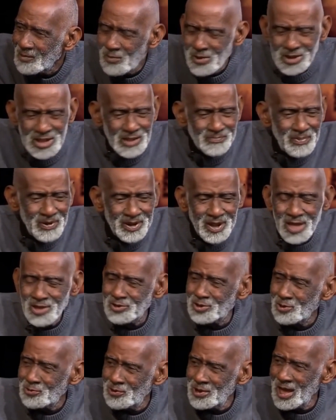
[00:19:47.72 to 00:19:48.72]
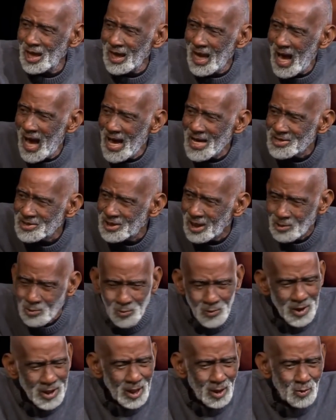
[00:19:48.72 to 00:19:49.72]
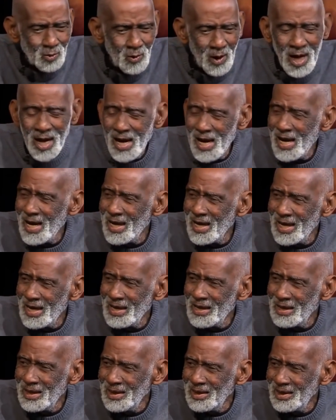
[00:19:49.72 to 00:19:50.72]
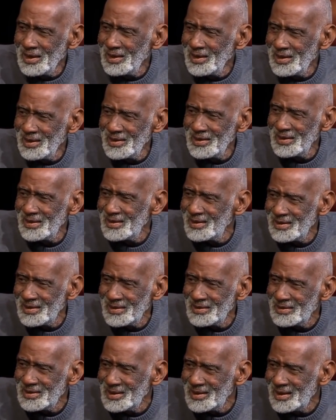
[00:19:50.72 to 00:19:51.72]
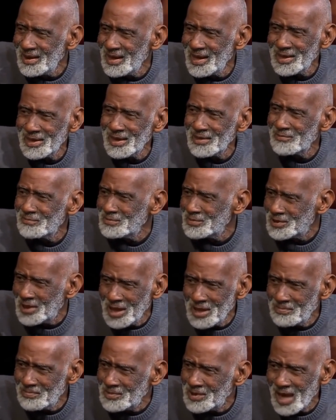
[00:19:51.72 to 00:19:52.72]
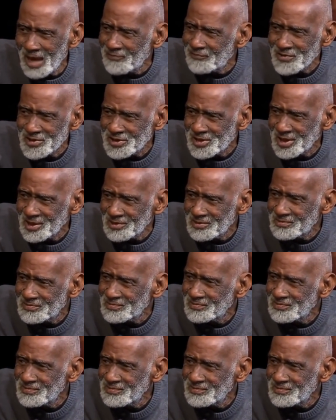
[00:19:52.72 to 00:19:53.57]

We just begin to realize that we are way in a deep deficit.